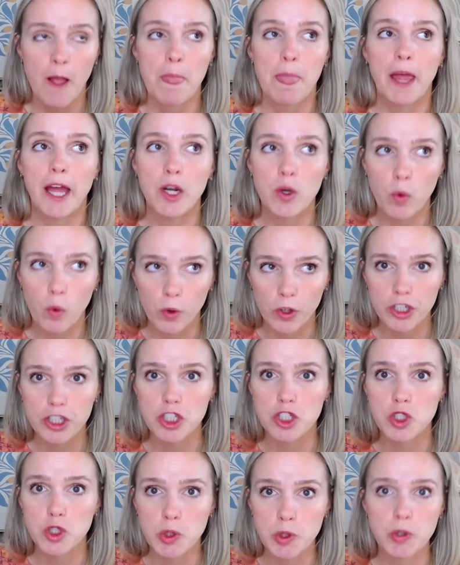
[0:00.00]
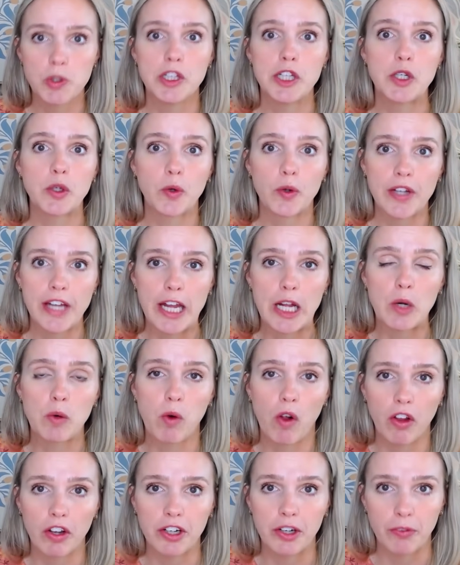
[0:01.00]
in order to truly create
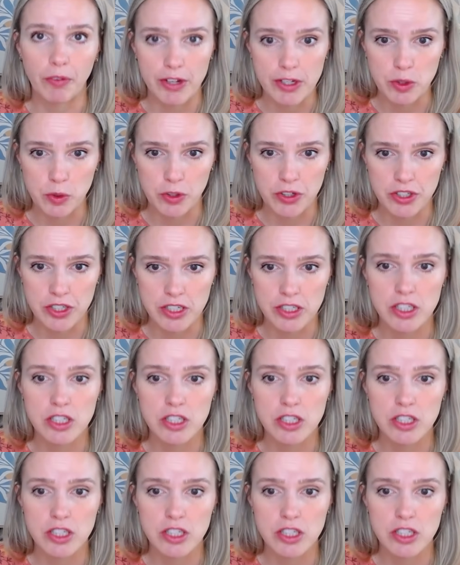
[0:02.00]
quality resources.